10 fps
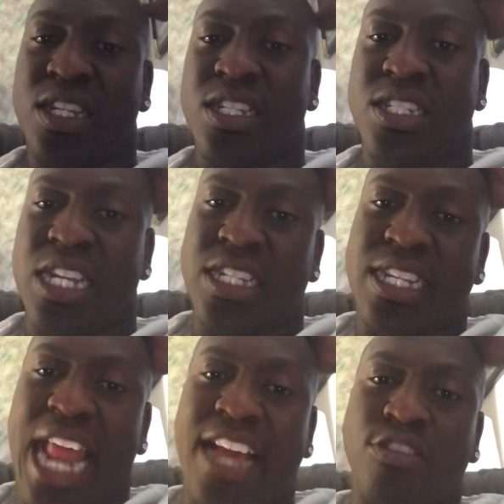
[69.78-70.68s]

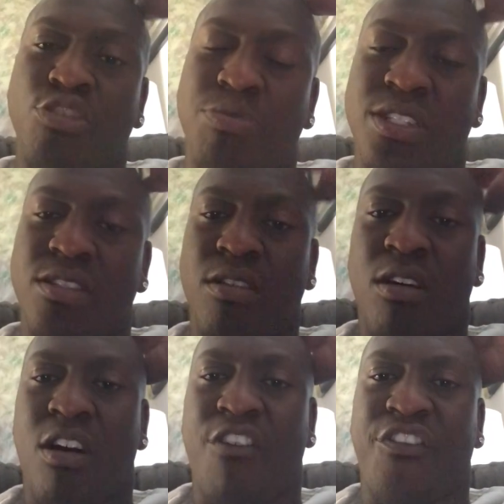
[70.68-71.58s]
Nagelsmann
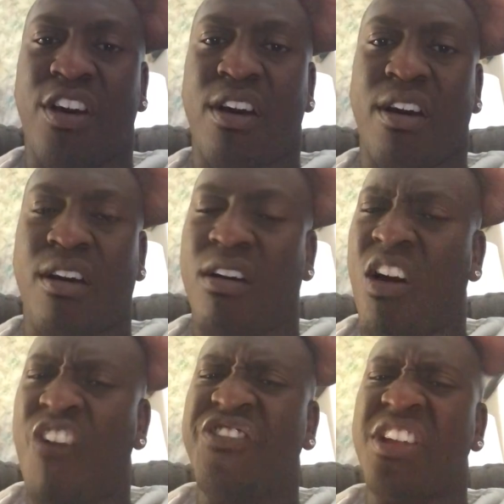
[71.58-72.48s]
of
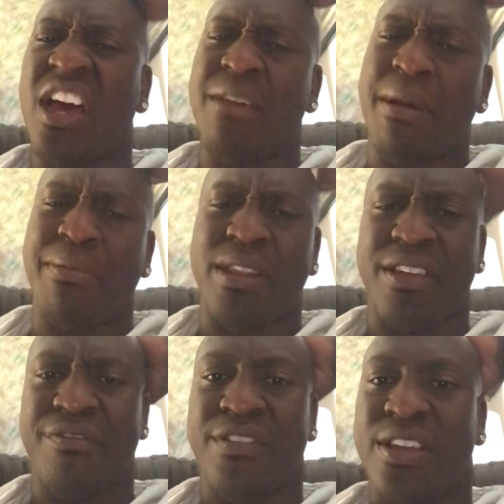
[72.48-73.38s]
Hoffenheim, I
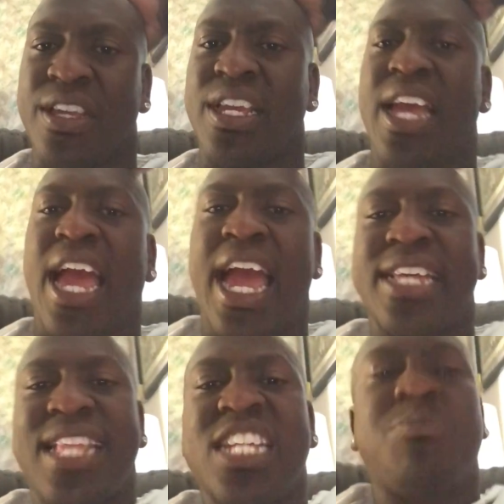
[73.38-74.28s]
believe,
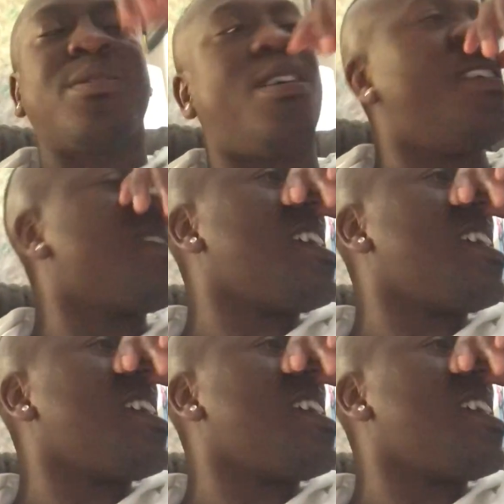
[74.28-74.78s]
and that's because